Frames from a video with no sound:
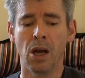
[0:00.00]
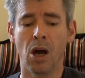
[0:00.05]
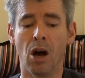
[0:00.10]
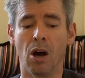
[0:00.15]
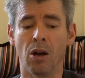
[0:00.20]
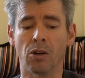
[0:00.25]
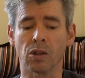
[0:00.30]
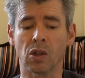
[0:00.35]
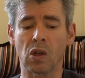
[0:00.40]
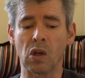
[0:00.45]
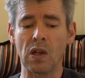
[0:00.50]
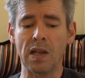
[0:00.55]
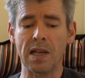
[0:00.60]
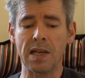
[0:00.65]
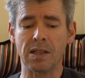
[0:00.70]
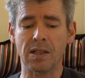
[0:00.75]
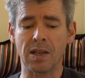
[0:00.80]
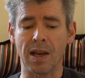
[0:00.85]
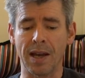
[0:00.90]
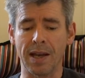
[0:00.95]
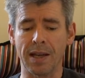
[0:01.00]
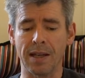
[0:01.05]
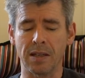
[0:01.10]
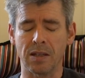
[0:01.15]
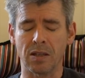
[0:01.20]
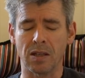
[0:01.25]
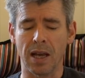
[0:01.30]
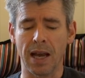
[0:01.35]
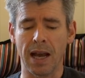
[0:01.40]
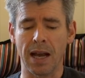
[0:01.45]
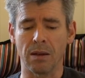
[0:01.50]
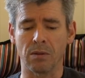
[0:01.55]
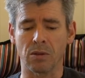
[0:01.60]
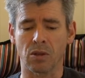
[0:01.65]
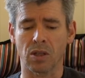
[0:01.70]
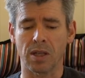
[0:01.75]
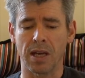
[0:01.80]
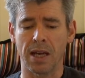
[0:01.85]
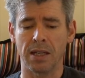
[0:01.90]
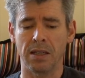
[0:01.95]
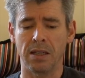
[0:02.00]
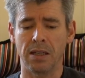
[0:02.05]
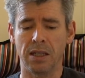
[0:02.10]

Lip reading: On clear days, the owl said,